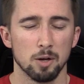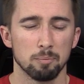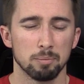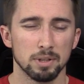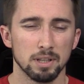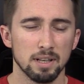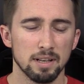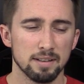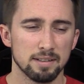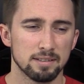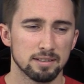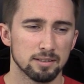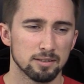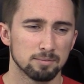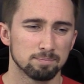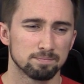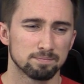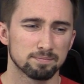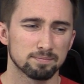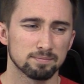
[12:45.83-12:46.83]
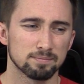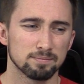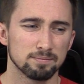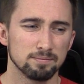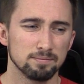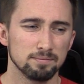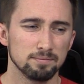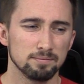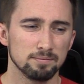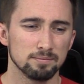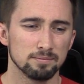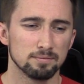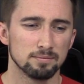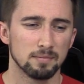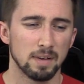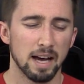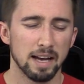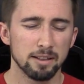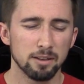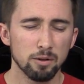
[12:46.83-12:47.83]
Plus,
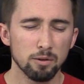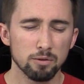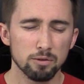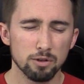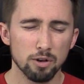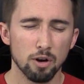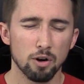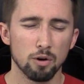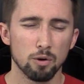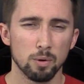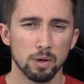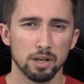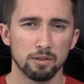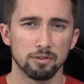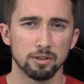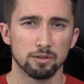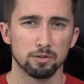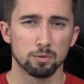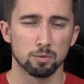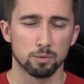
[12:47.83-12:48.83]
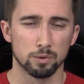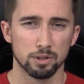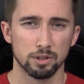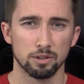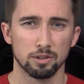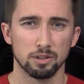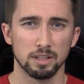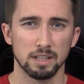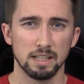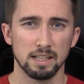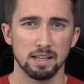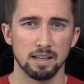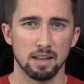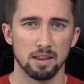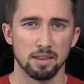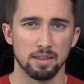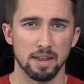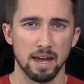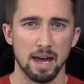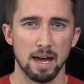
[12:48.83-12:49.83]
I don't know if it's really
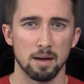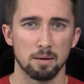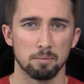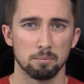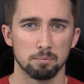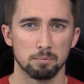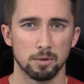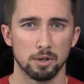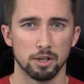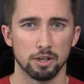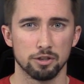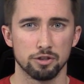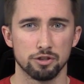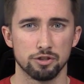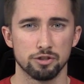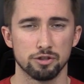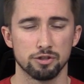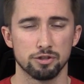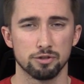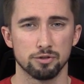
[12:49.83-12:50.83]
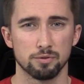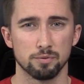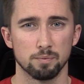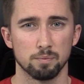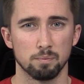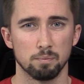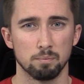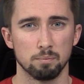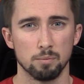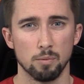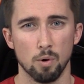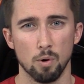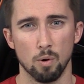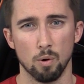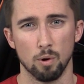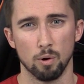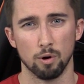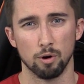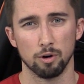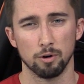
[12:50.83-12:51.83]
that much
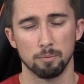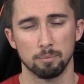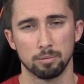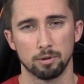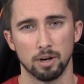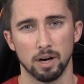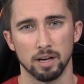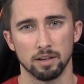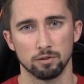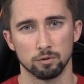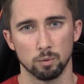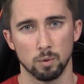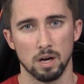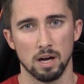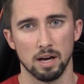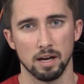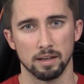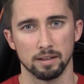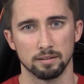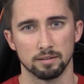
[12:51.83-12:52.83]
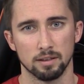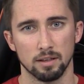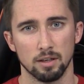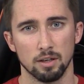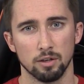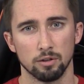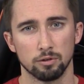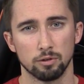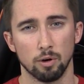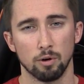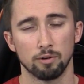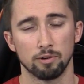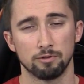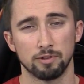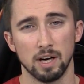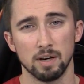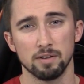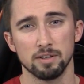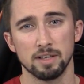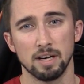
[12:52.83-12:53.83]
more price-wise. So for
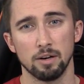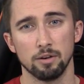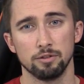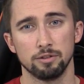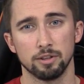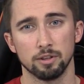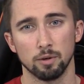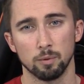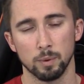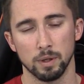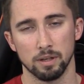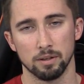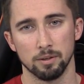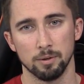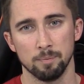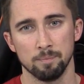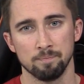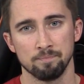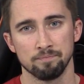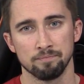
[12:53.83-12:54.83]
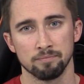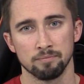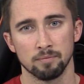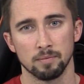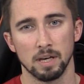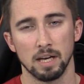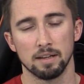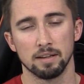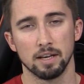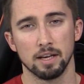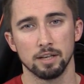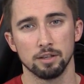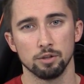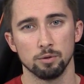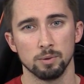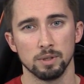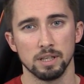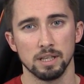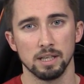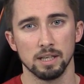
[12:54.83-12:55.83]
$500 you get a wheel, and then
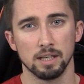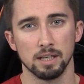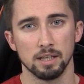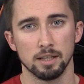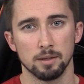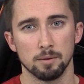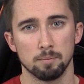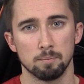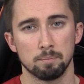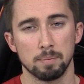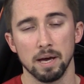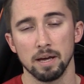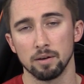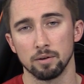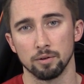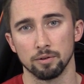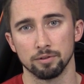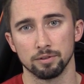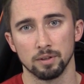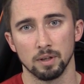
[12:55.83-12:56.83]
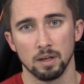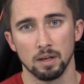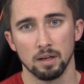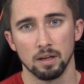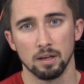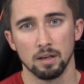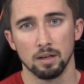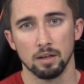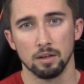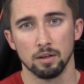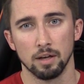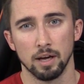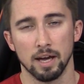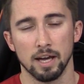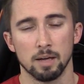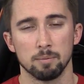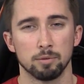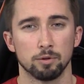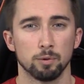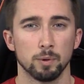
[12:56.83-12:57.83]
you need pedals.
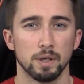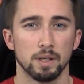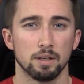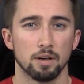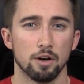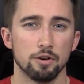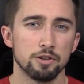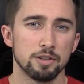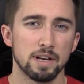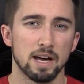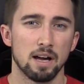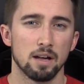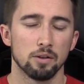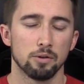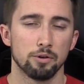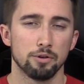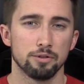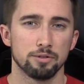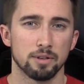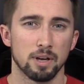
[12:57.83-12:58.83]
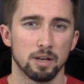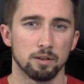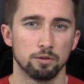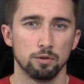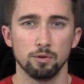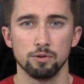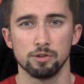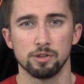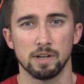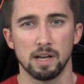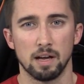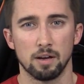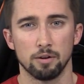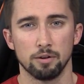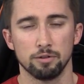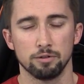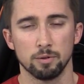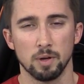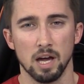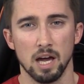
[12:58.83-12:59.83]
And between $100 and
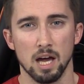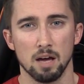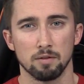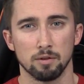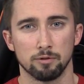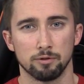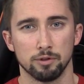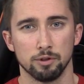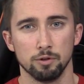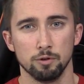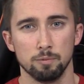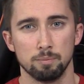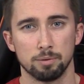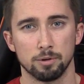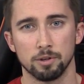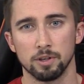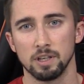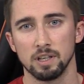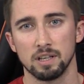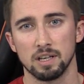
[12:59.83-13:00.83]
$200 you have a few pretty